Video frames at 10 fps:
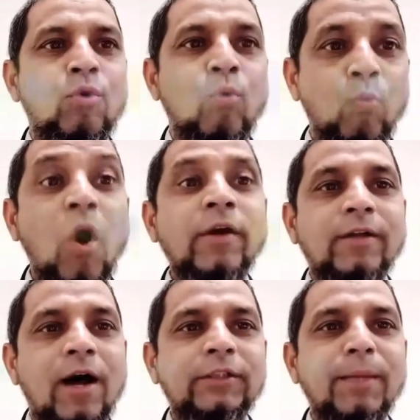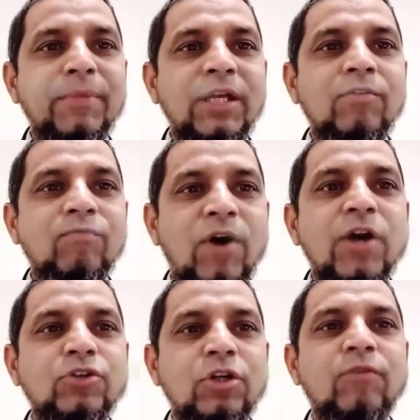what are the main
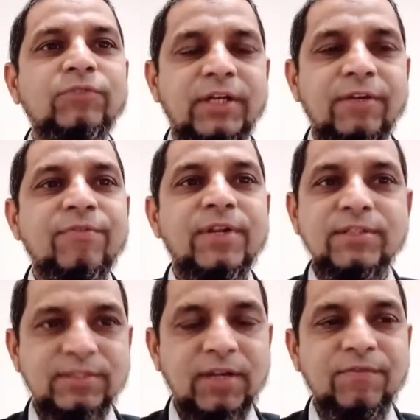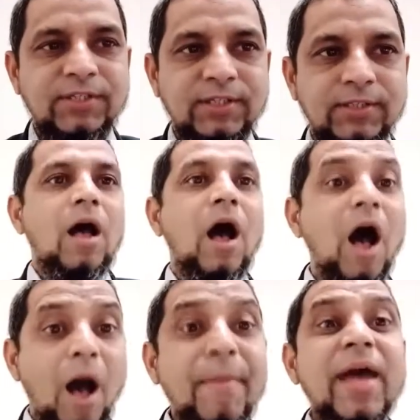function of the reference services?
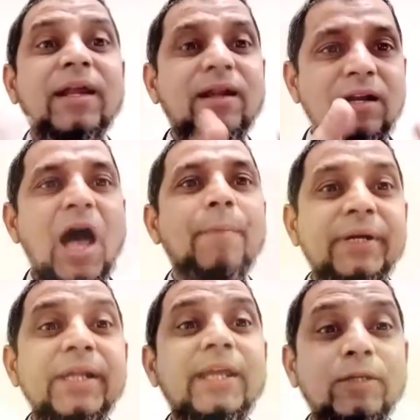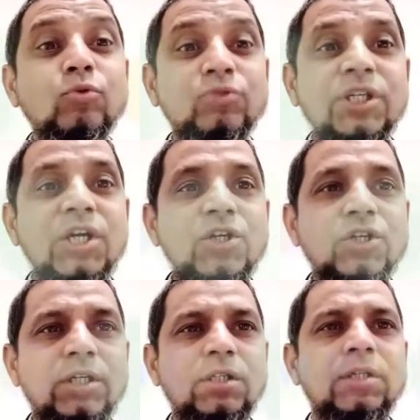American Library
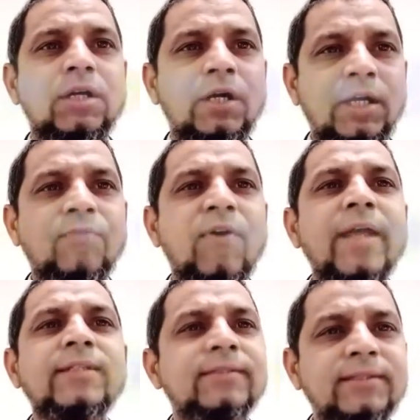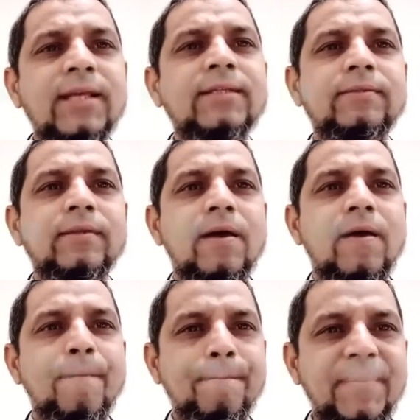Association defines 6
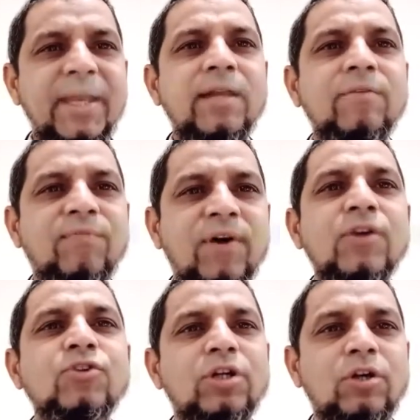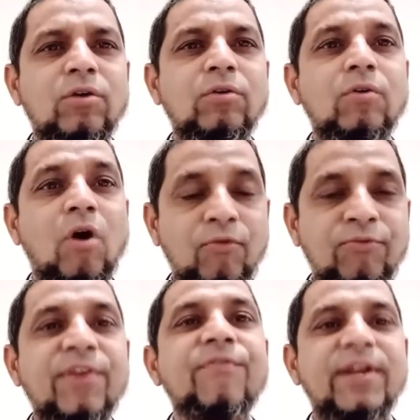main function of
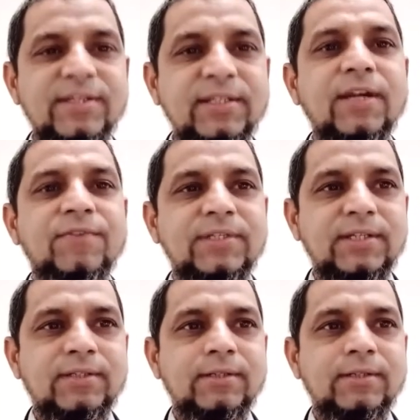reference services.